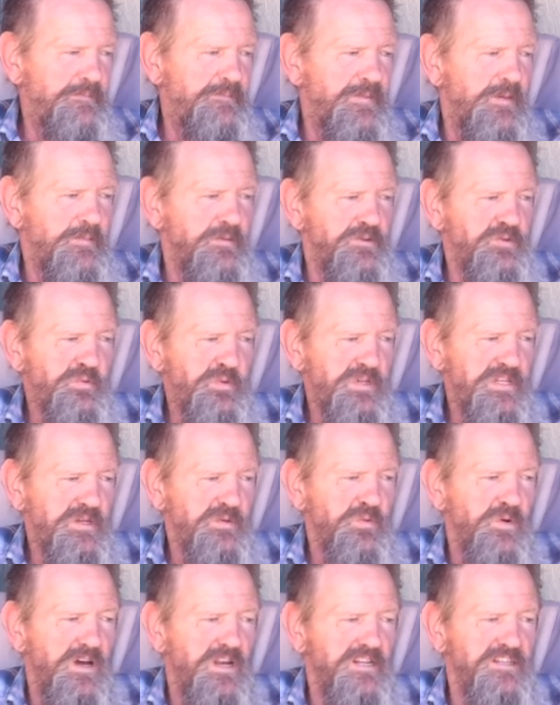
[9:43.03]
Number
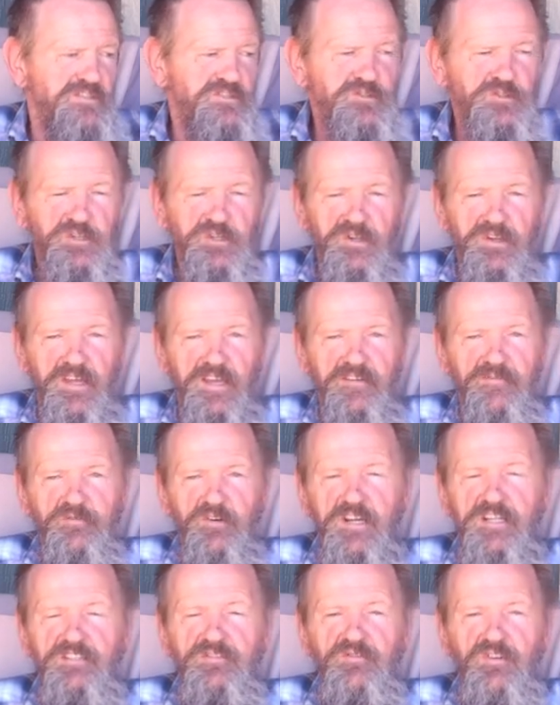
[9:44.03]
21 is, do you like
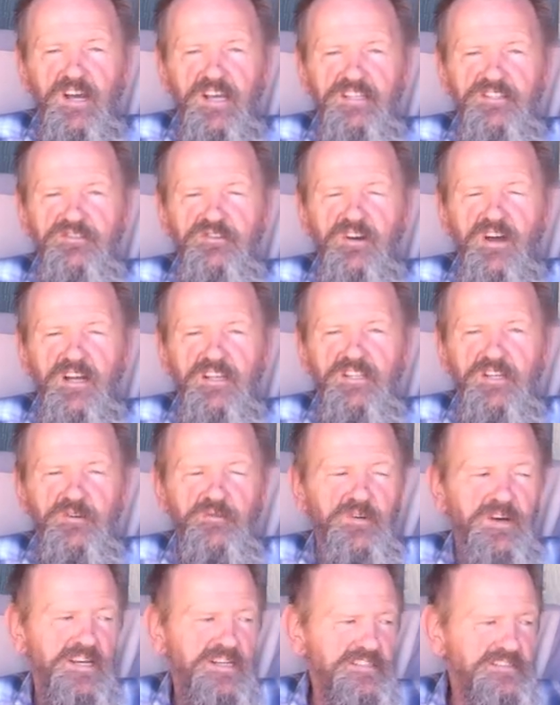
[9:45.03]
French fries or onion
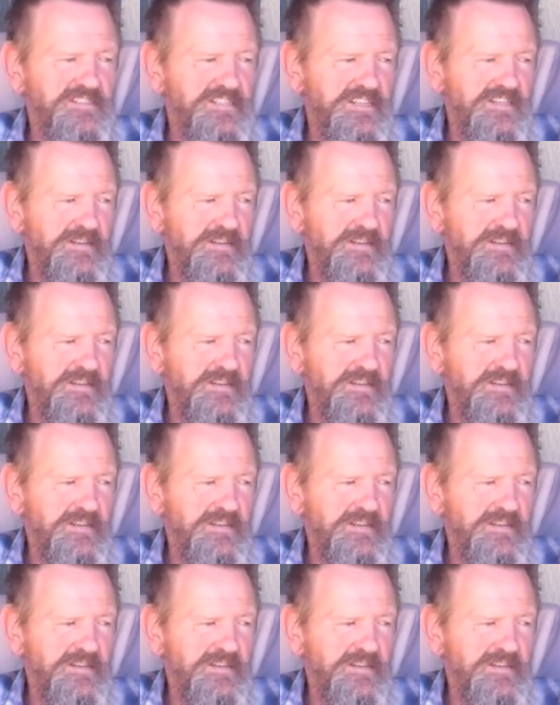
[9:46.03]
rings?